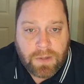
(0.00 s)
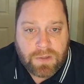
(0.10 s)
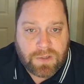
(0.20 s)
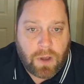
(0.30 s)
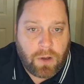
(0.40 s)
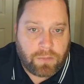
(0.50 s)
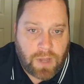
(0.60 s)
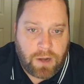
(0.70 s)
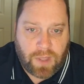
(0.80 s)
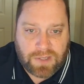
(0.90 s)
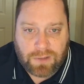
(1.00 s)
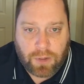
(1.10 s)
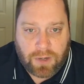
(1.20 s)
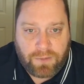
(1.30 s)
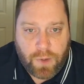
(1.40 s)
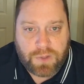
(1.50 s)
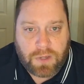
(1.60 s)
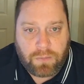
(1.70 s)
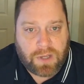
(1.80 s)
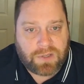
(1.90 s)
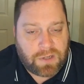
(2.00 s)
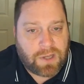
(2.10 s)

So I know that's a little confusing because it